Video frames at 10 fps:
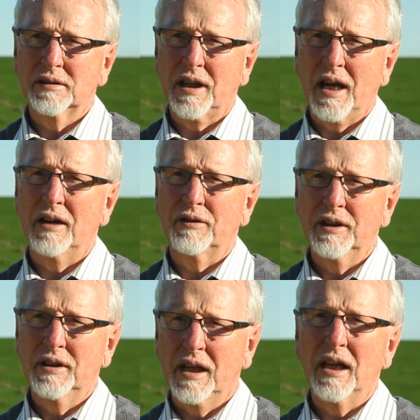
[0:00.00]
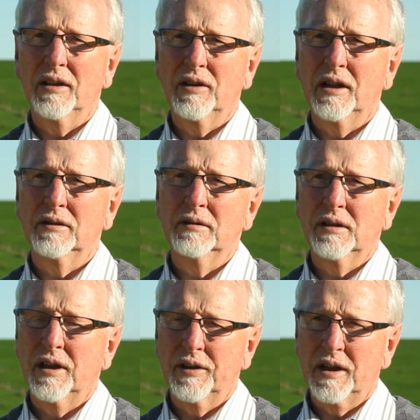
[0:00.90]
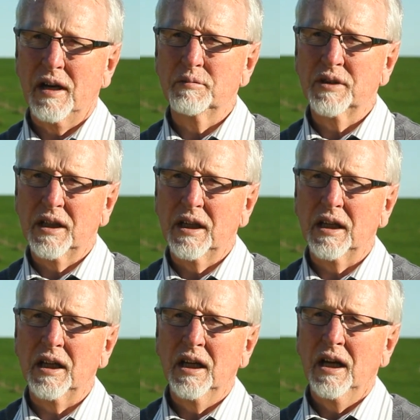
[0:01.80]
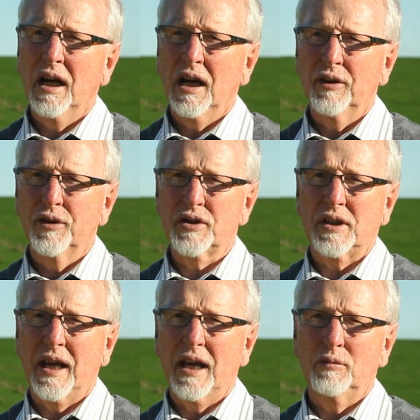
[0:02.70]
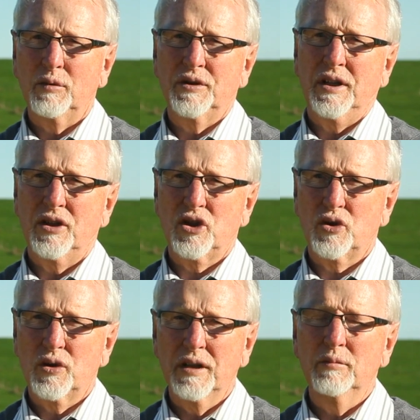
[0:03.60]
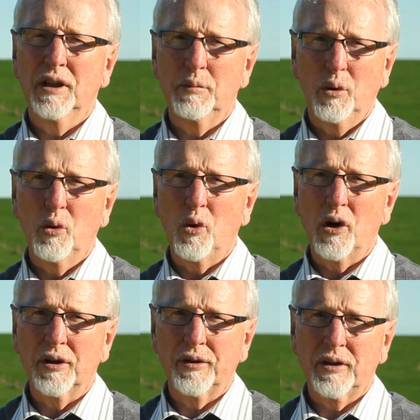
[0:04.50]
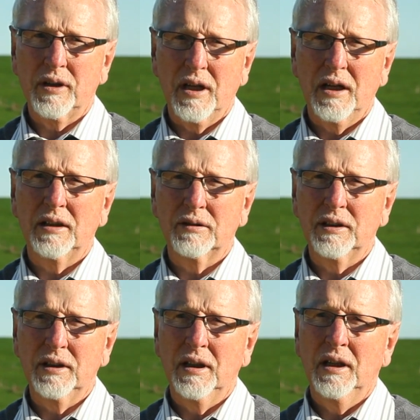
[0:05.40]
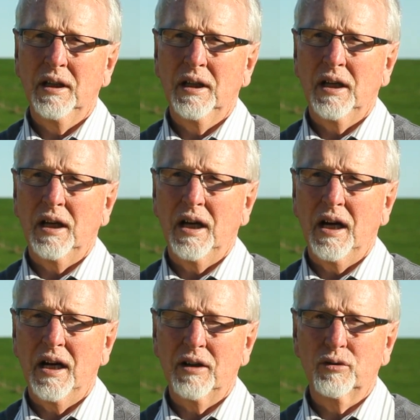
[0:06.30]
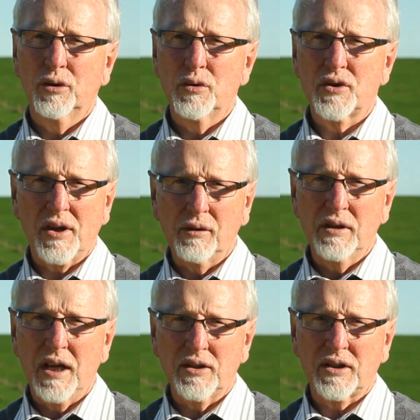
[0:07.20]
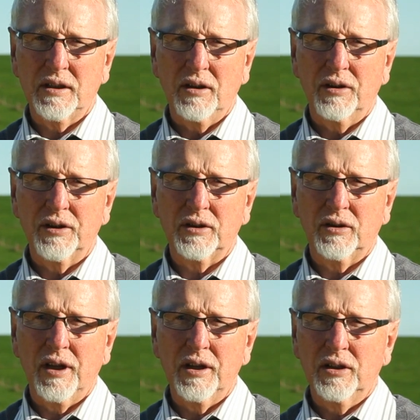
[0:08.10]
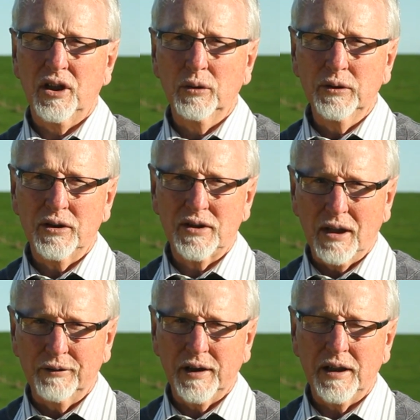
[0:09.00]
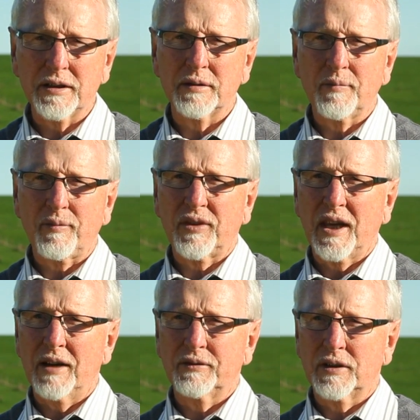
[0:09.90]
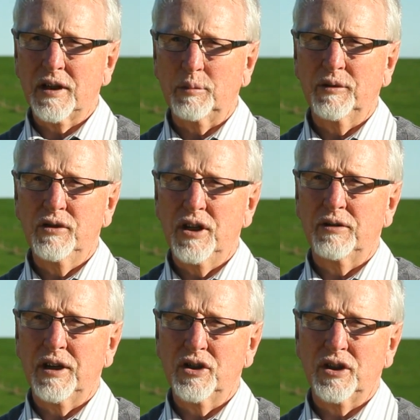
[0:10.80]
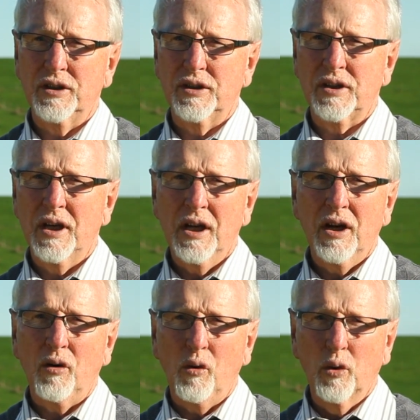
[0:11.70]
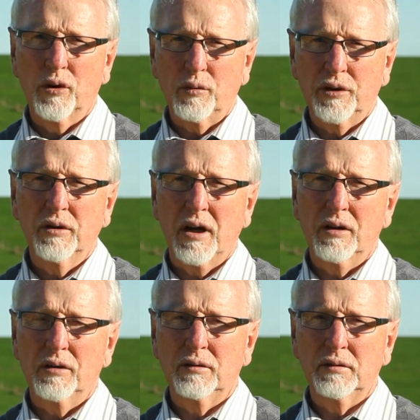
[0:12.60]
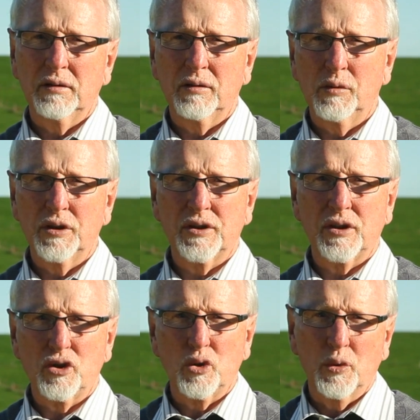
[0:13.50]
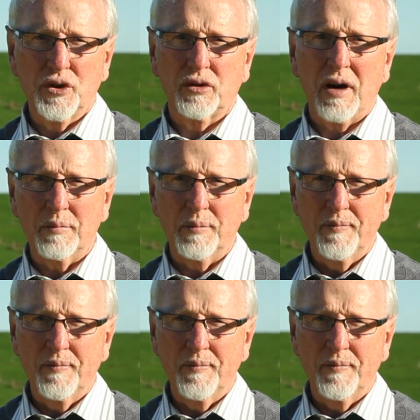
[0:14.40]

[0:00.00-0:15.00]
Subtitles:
kauri digging though, the gum digging, this land was extremely poor. The kauri grew so densely on it that it killed itself out. After a couple of generations, all it would grow was short scrub,